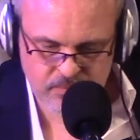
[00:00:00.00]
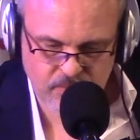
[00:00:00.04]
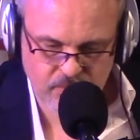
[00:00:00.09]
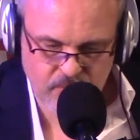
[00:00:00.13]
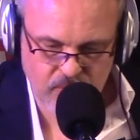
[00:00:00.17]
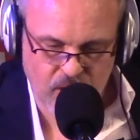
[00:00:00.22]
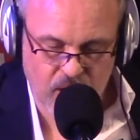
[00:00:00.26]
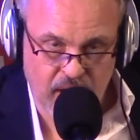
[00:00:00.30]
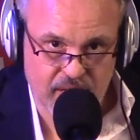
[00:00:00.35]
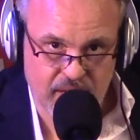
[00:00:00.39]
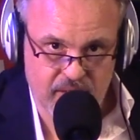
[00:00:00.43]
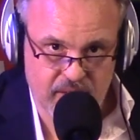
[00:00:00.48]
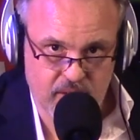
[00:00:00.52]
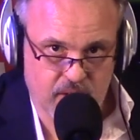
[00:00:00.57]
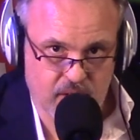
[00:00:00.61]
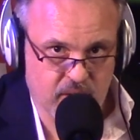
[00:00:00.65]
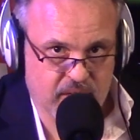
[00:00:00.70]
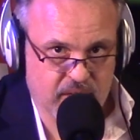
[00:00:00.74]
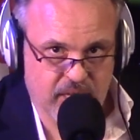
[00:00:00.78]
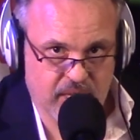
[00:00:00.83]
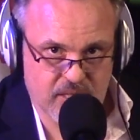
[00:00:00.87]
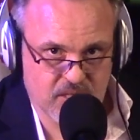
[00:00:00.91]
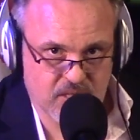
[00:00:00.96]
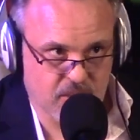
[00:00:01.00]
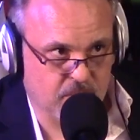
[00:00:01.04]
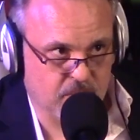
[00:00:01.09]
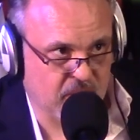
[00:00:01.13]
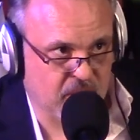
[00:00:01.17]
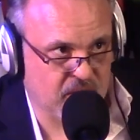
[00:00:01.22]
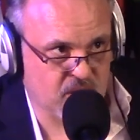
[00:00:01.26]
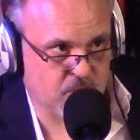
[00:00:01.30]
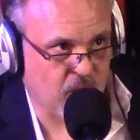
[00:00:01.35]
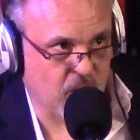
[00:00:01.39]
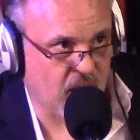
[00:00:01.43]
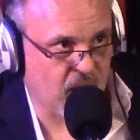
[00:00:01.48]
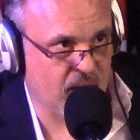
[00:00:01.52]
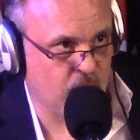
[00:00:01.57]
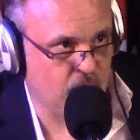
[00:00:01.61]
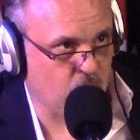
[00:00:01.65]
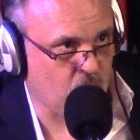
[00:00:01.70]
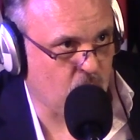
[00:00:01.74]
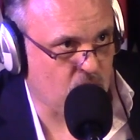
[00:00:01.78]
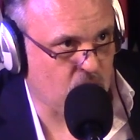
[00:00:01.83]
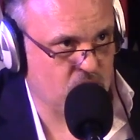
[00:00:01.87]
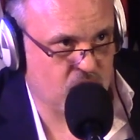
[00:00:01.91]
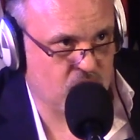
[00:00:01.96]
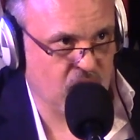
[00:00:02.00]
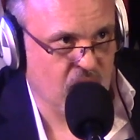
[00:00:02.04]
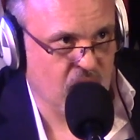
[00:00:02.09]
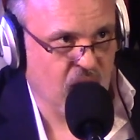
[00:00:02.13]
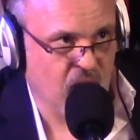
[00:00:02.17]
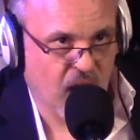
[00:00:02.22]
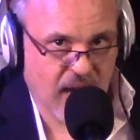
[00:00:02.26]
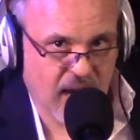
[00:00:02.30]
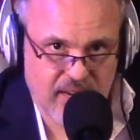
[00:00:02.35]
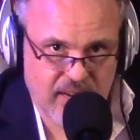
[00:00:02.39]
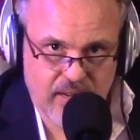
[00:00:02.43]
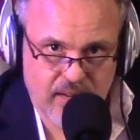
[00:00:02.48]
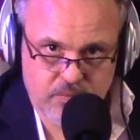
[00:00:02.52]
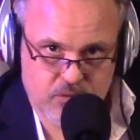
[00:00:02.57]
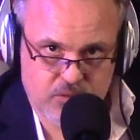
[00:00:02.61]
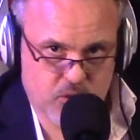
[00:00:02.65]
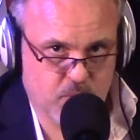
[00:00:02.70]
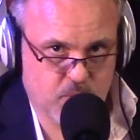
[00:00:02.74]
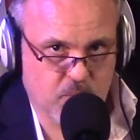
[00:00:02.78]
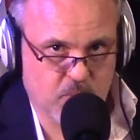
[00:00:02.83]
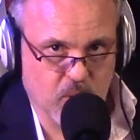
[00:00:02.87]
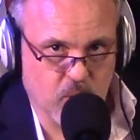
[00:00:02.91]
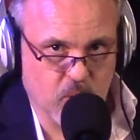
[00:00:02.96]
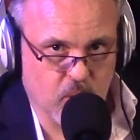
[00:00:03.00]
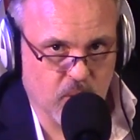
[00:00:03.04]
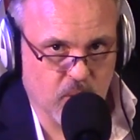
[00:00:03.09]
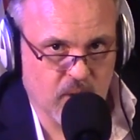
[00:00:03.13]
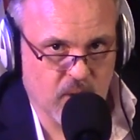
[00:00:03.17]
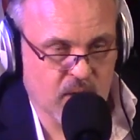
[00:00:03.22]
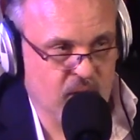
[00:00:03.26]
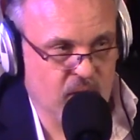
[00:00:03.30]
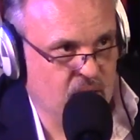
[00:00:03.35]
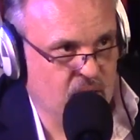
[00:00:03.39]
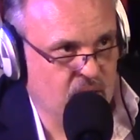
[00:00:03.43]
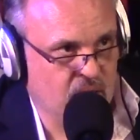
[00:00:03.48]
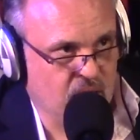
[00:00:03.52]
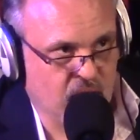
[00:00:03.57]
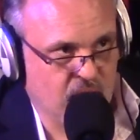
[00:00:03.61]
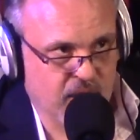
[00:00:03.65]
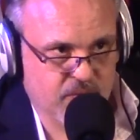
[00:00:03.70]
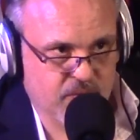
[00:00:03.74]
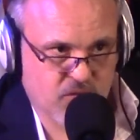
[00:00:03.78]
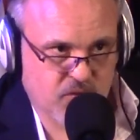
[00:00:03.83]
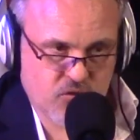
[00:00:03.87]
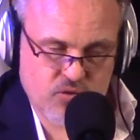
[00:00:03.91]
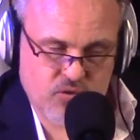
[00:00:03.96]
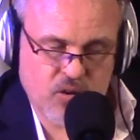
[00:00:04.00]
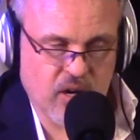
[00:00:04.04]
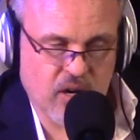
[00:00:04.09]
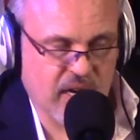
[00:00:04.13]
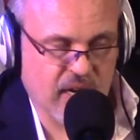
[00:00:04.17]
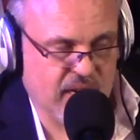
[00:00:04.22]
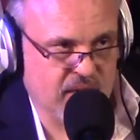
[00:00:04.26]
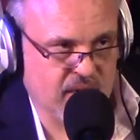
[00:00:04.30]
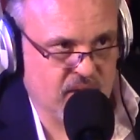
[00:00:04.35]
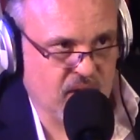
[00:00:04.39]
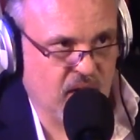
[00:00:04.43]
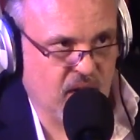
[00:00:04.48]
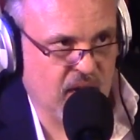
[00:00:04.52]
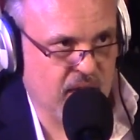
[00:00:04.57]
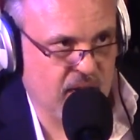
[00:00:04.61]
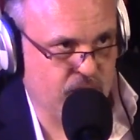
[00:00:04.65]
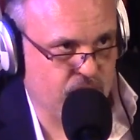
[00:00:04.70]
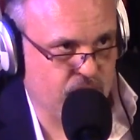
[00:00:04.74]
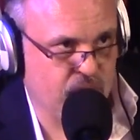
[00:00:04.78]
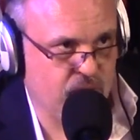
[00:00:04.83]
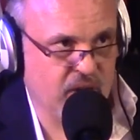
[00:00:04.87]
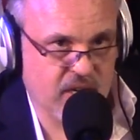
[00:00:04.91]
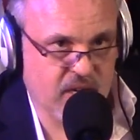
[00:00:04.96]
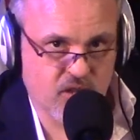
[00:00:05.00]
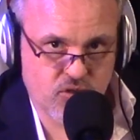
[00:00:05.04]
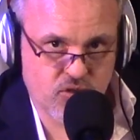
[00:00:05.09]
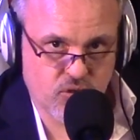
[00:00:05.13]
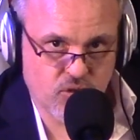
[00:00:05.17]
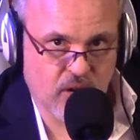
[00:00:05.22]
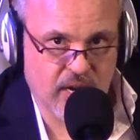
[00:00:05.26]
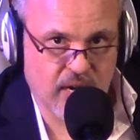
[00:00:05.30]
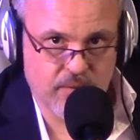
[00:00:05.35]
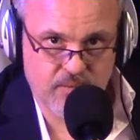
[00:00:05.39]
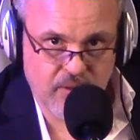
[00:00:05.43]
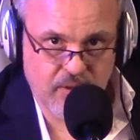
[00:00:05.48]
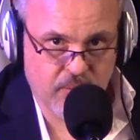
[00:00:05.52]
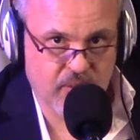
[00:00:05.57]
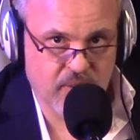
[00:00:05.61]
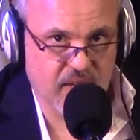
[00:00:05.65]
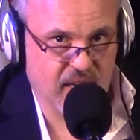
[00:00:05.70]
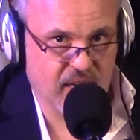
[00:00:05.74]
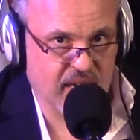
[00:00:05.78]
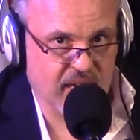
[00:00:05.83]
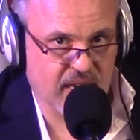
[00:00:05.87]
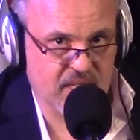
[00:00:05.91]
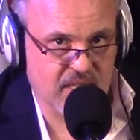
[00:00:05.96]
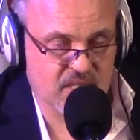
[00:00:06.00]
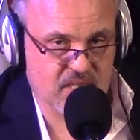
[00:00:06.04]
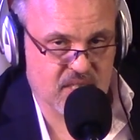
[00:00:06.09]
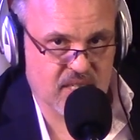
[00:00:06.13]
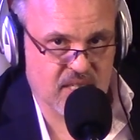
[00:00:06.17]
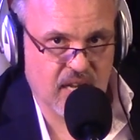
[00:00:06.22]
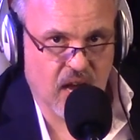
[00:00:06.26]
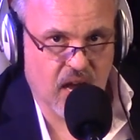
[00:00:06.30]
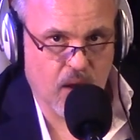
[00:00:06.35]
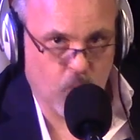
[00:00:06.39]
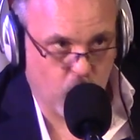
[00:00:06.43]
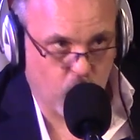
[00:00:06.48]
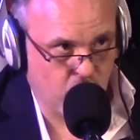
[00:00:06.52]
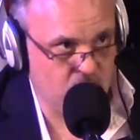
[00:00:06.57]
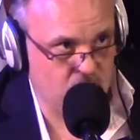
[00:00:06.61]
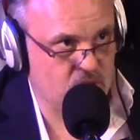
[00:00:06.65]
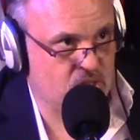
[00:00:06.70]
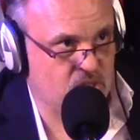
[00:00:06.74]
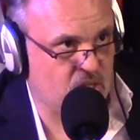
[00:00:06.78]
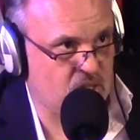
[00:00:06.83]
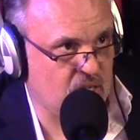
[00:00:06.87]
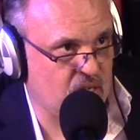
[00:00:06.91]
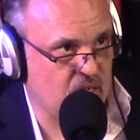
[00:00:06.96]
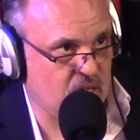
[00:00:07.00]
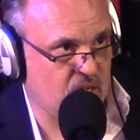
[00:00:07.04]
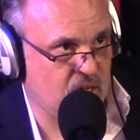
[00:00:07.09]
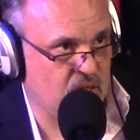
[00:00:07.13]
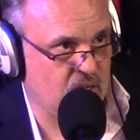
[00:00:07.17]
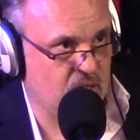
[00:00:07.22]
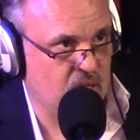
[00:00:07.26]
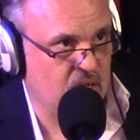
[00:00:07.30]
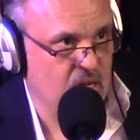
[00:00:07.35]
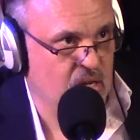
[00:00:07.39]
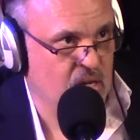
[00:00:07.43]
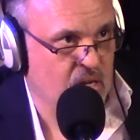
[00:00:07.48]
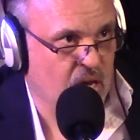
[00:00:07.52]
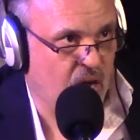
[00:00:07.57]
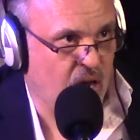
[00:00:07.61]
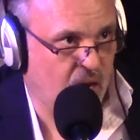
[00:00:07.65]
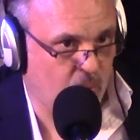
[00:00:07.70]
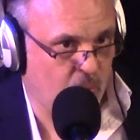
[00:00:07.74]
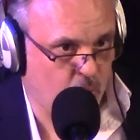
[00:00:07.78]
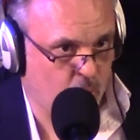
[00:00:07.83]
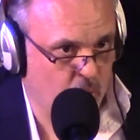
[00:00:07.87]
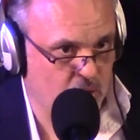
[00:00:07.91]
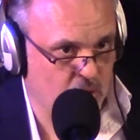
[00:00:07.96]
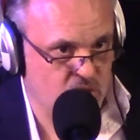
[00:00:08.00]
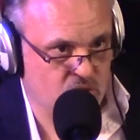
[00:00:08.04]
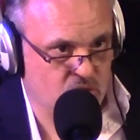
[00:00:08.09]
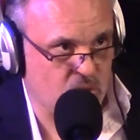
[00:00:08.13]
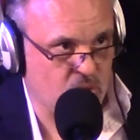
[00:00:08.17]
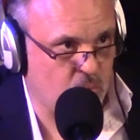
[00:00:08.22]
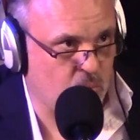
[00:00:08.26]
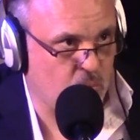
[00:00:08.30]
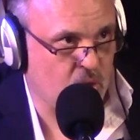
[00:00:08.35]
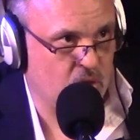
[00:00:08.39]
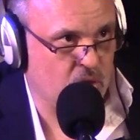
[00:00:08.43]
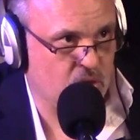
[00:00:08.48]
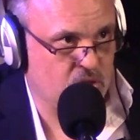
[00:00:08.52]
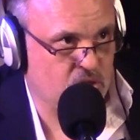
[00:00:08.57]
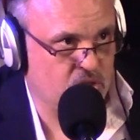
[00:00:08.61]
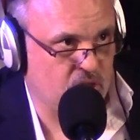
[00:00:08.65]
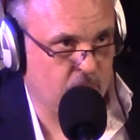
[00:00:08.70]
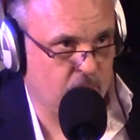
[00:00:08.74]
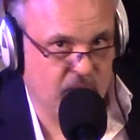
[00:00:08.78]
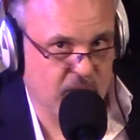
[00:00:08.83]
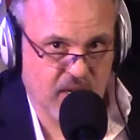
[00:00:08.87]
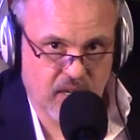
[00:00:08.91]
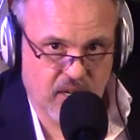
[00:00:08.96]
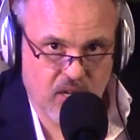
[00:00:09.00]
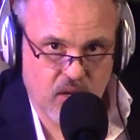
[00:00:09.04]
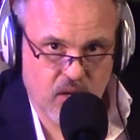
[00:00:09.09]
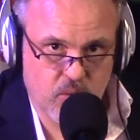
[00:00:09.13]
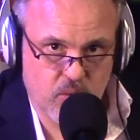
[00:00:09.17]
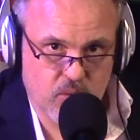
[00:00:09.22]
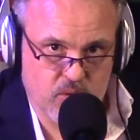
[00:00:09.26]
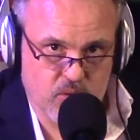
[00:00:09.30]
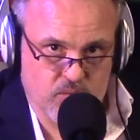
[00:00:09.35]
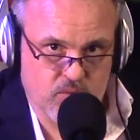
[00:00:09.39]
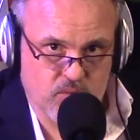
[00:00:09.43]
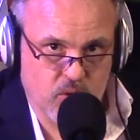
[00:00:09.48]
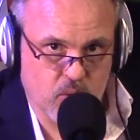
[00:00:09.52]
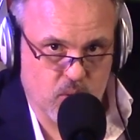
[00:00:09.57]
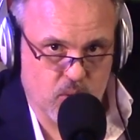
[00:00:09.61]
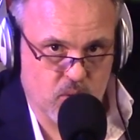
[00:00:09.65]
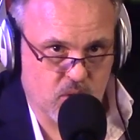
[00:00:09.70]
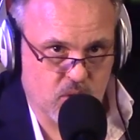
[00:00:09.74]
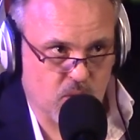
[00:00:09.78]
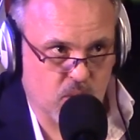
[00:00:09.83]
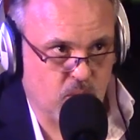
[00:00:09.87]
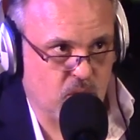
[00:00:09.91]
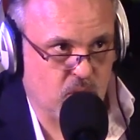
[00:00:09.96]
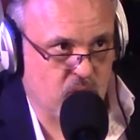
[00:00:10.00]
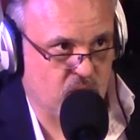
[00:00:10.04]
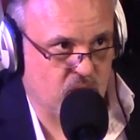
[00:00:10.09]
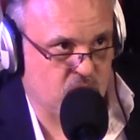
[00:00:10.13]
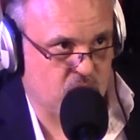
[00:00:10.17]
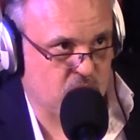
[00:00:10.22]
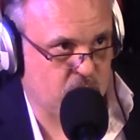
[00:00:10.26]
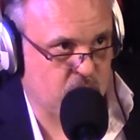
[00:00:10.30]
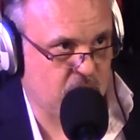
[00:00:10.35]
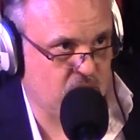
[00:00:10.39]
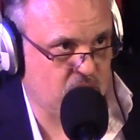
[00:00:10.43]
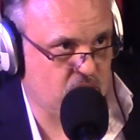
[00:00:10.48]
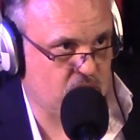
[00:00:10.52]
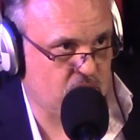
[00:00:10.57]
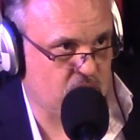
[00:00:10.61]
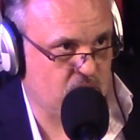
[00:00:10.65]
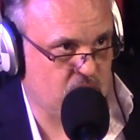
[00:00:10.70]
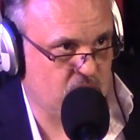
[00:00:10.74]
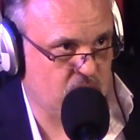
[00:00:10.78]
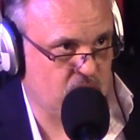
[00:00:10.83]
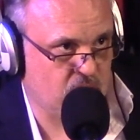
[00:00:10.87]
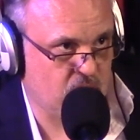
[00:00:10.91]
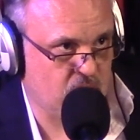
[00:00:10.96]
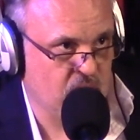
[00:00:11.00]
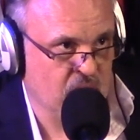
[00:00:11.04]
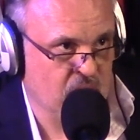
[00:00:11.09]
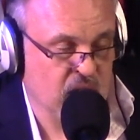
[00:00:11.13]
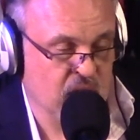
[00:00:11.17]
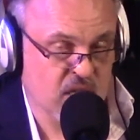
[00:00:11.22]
I can't get into baseball. I watch. I love sport. I've tried. I have really hmm. tried. I've nothing against it. I want to learn. I want to watch. I mean, I know the rules and what you're supposed to do.